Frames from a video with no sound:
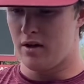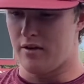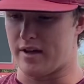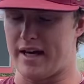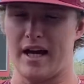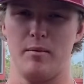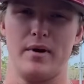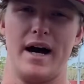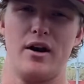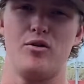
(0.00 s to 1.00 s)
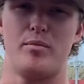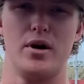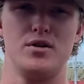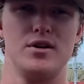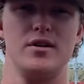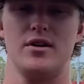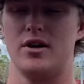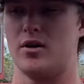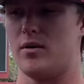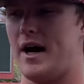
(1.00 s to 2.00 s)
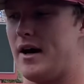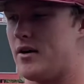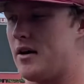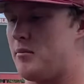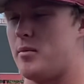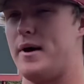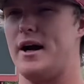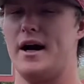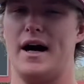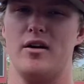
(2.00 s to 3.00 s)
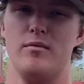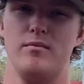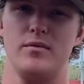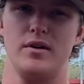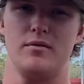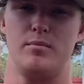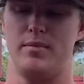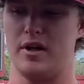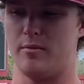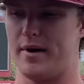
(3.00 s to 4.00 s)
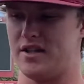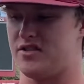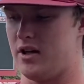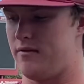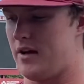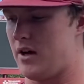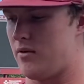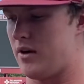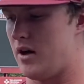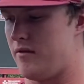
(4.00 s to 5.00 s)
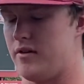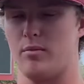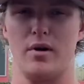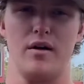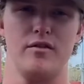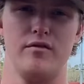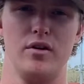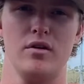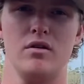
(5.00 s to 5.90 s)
the game, but how to approach it, you know, how to prepare, how to be your best self, not only on the field, but off the field.